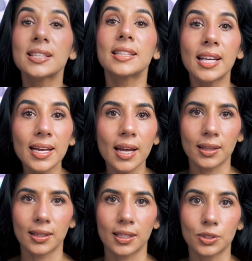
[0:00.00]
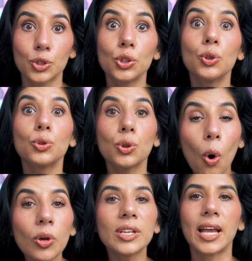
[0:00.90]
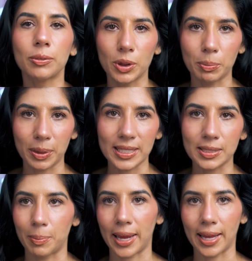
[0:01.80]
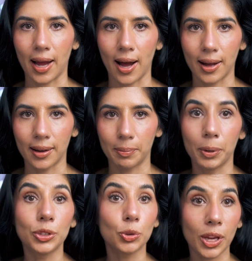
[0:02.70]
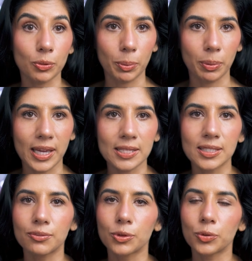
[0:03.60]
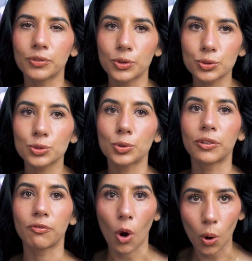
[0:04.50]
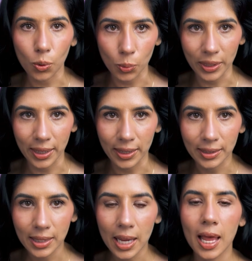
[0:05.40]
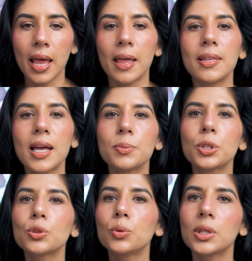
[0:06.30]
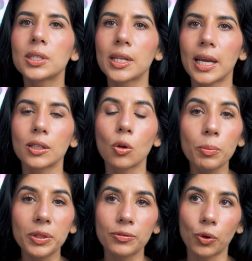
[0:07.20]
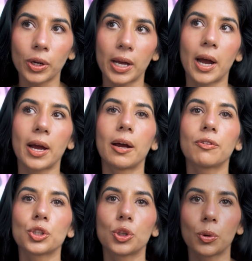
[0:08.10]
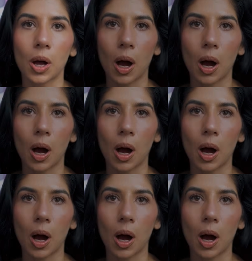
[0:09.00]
a data analyst, you don't get replaced by AI, but you get replaced if you refuse to evolve with it. And that's been true in tech long before AI ever showed